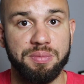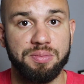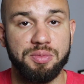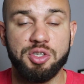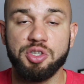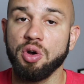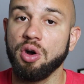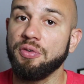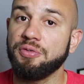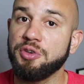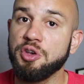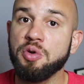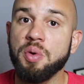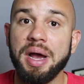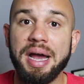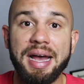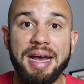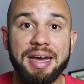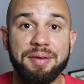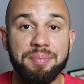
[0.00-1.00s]
So if you
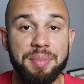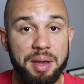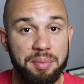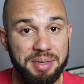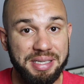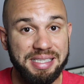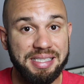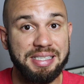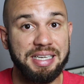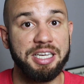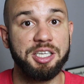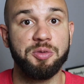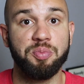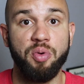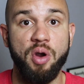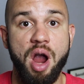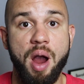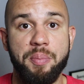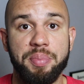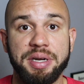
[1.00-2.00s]
had maybe 6
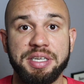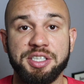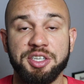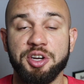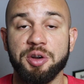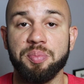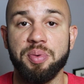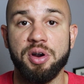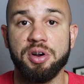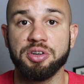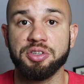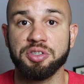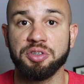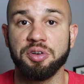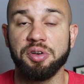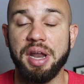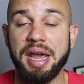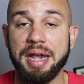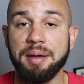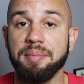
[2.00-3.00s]
properties in your
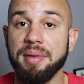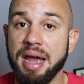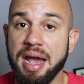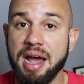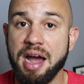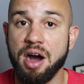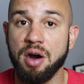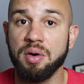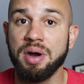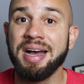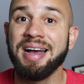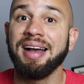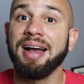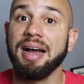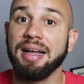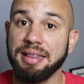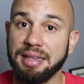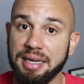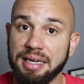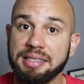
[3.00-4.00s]
personal name now
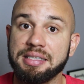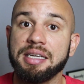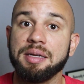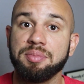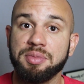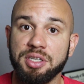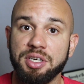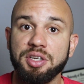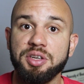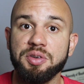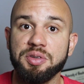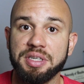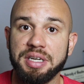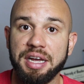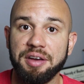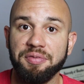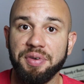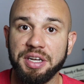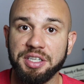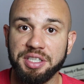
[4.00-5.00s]
and then attempted to use an
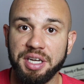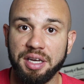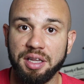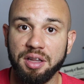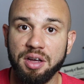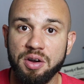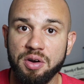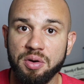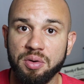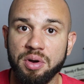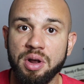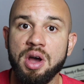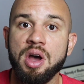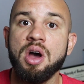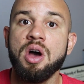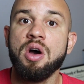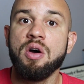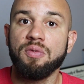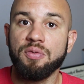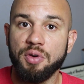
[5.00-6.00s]
FHA loan,
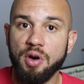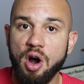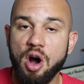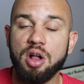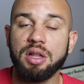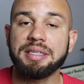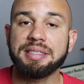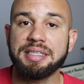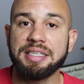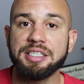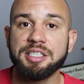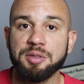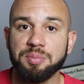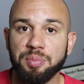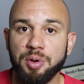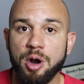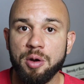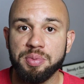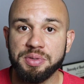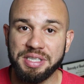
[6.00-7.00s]
for all intents and
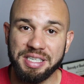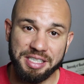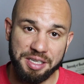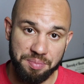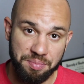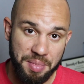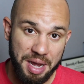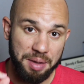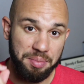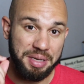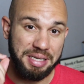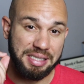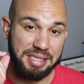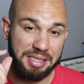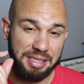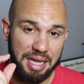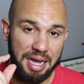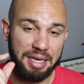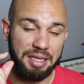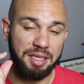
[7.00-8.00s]
purposes, it may be
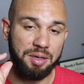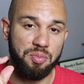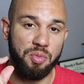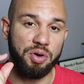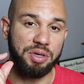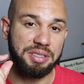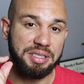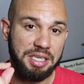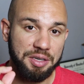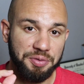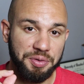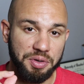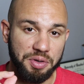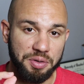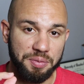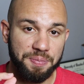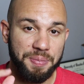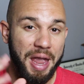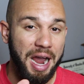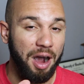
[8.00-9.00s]
slightly more
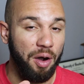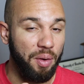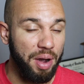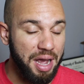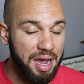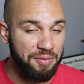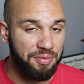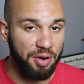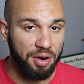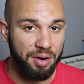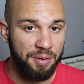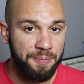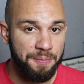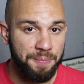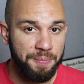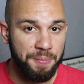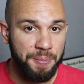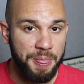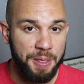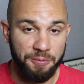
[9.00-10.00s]
difficult. However,
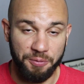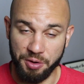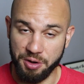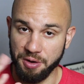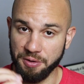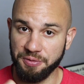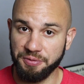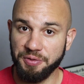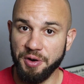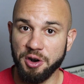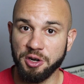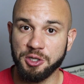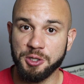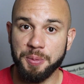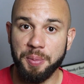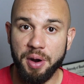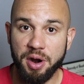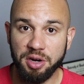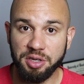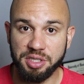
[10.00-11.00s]
for your first
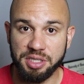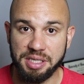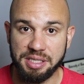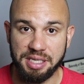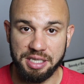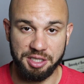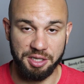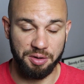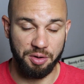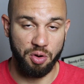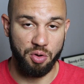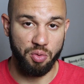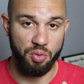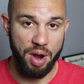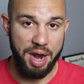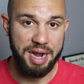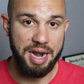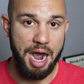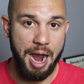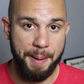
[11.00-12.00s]
purchase, it's a
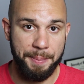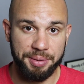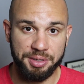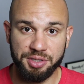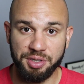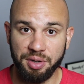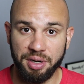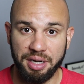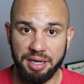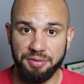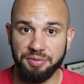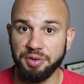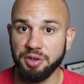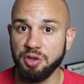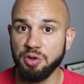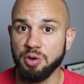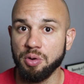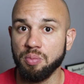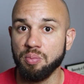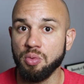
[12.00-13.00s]
great opportunity for
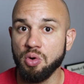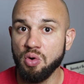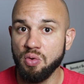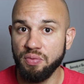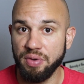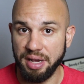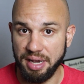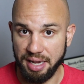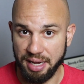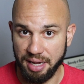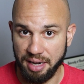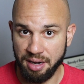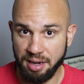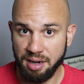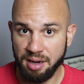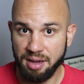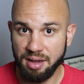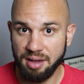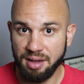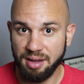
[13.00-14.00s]
you to move
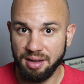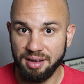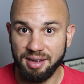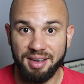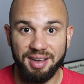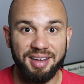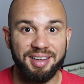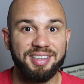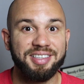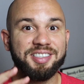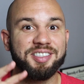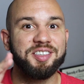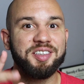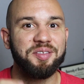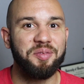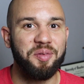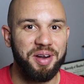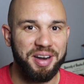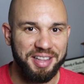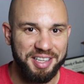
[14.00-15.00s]
in
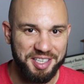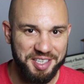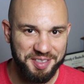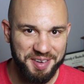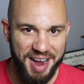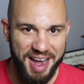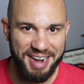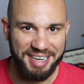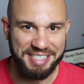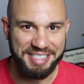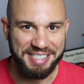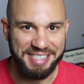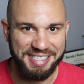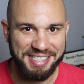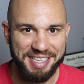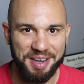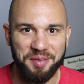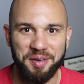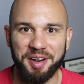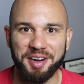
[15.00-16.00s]
to one of the strategies
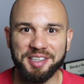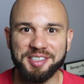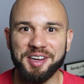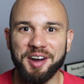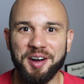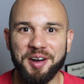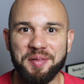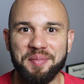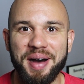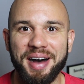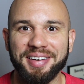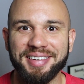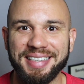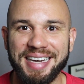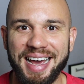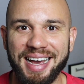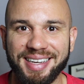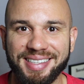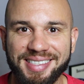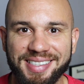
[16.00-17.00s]
that we're going to talk about
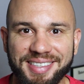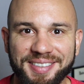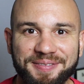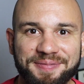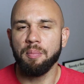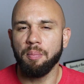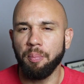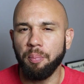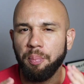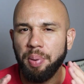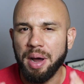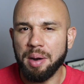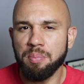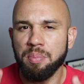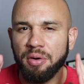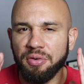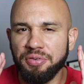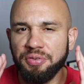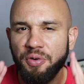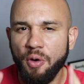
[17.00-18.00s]
next. But
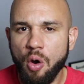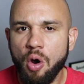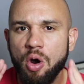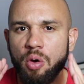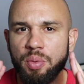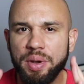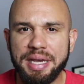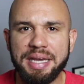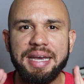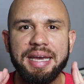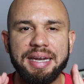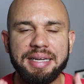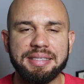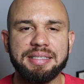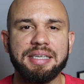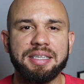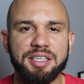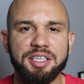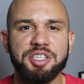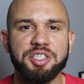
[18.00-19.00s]
before we get
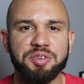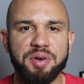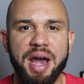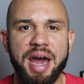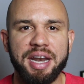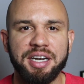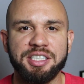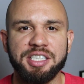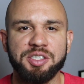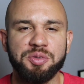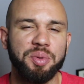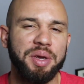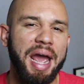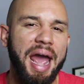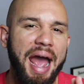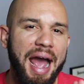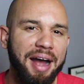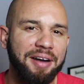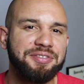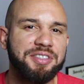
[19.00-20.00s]
into the strategies, we
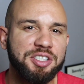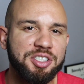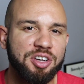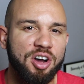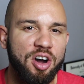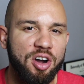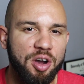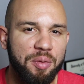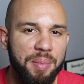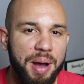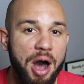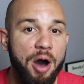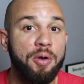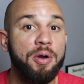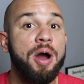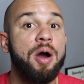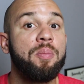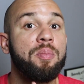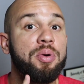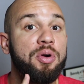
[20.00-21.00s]
have to talk
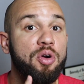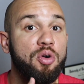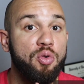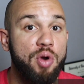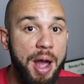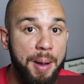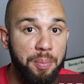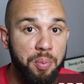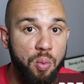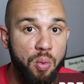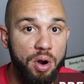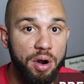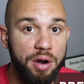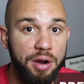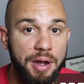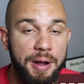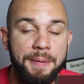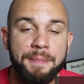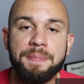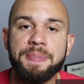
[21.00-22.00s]
about prep work.
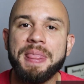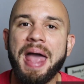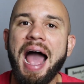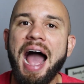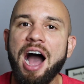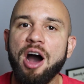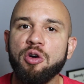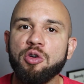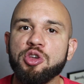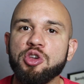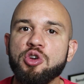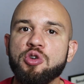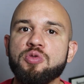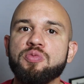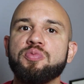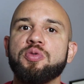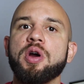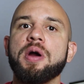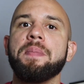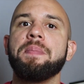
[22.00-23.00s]
How do
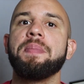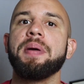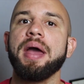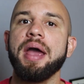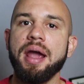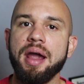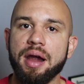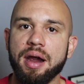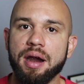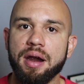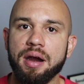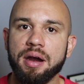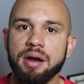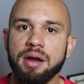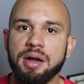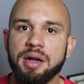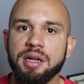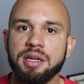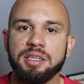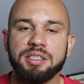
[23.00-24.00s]
you
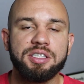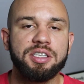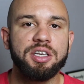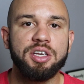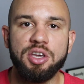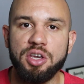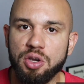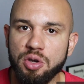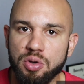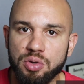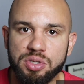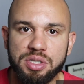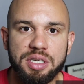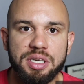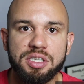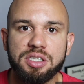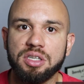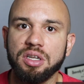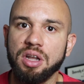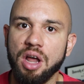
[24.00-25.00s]
prepare to use
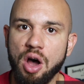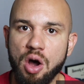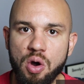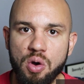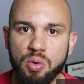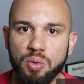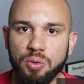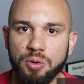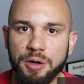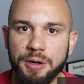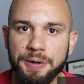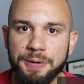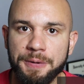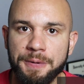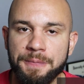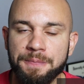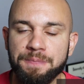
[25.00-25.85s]
this loan?